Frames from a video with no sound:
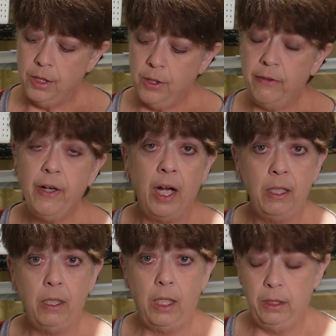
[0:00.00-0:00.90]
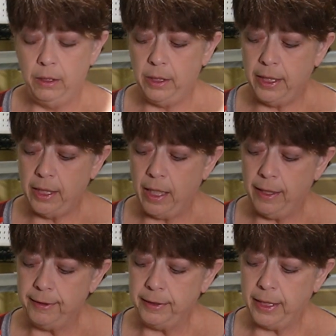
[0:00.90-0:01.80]
So I've got
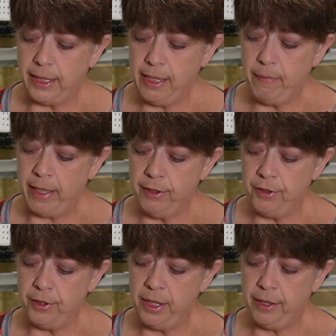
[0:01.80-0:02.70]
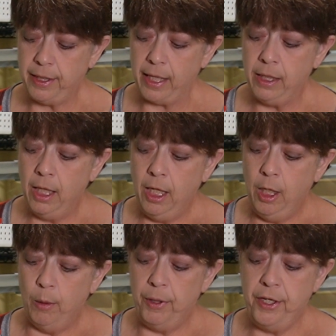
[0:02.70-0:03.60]
a heat mat underneath that.
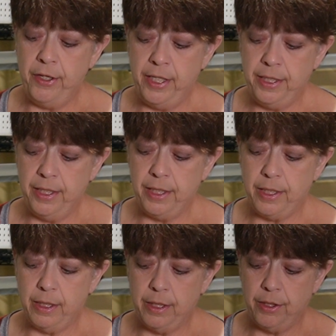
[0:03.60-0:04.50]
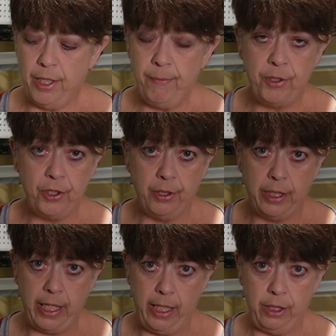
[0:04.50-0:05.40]
But there is this temperature
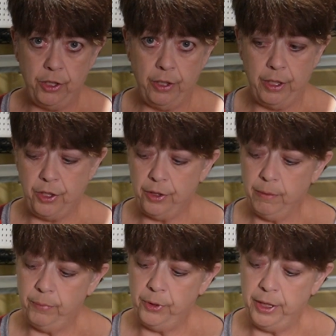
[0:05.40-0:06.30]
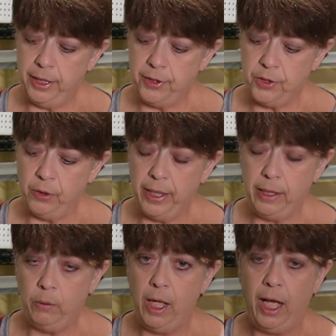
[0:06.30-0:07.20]
gauge that you can put in so
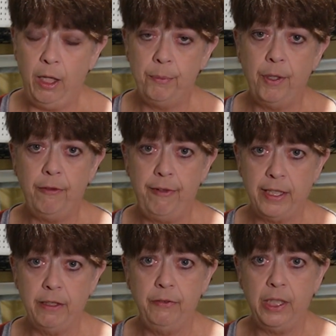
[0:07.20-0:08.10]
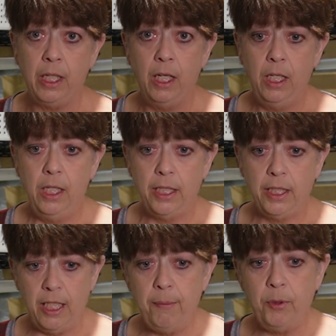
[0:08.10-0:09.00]
that it will help effectively
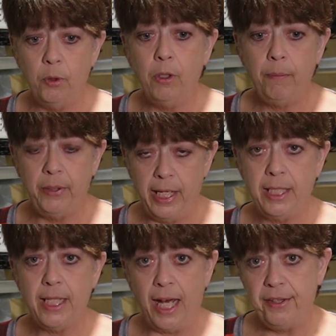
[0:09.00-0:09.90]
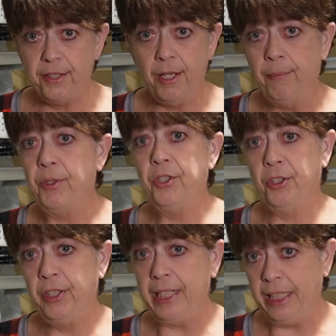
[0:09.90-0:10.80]
keep your plants at the
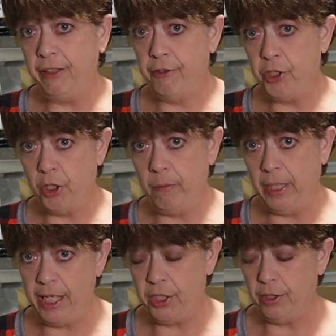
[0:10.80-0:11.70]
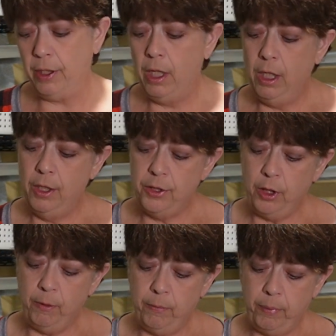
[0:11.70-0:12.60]
temperature they need for germination.
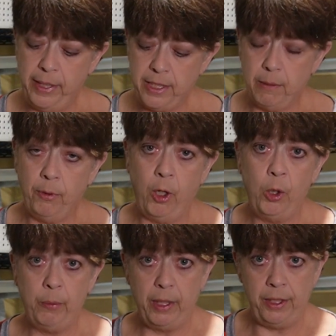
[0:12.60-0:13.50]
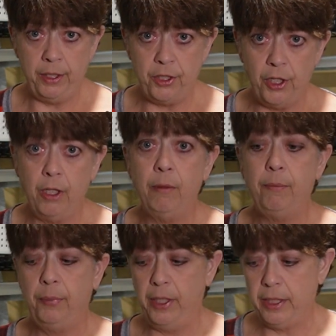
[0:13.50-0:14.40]
So you place the probe in the
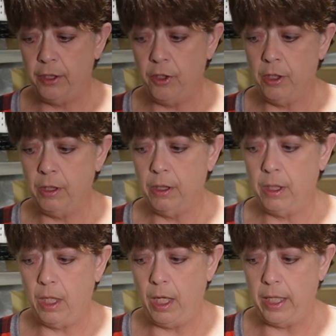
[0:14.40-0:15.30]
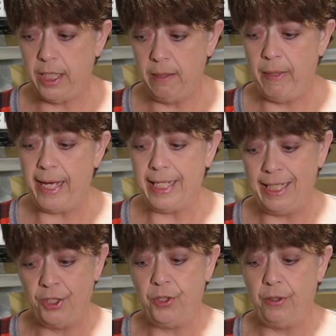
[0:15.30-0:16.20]
dirt, plug your heat mat
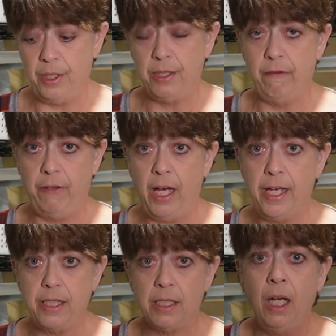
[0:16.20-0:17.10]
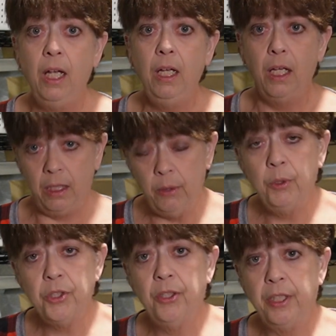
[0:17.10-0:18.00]
into this device, and it
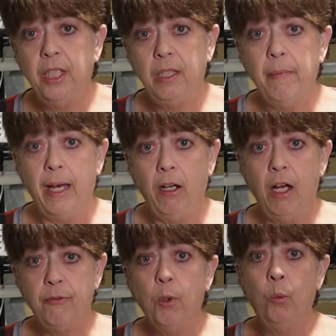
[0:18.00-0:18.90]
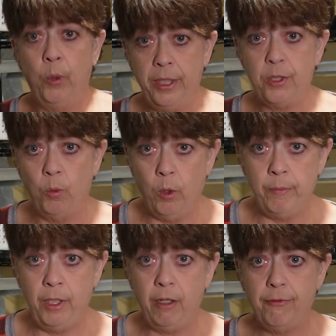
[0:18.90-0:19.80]
will turn the heat mat off when it's
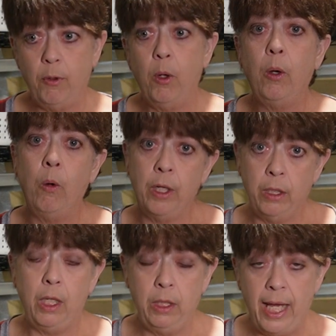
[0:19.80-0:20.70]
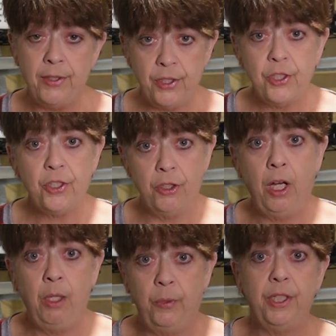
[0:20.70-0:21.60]
warm enough, or it allows it to turn
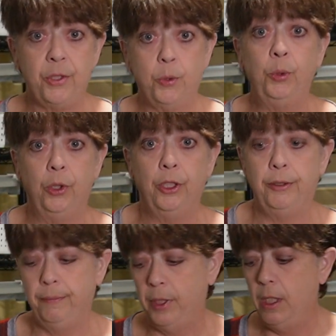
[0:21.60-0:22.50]
on when it's cooler.